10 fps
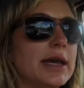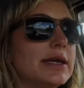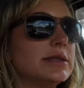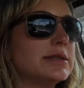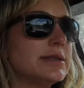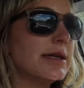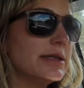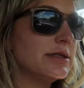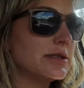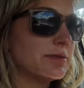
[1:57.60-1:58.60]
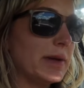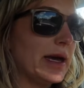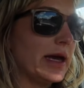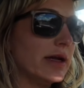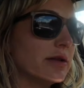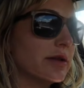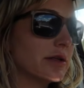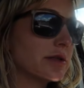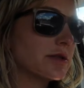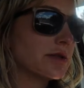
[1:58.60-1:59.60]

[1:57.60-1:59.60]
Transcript: That second spot looks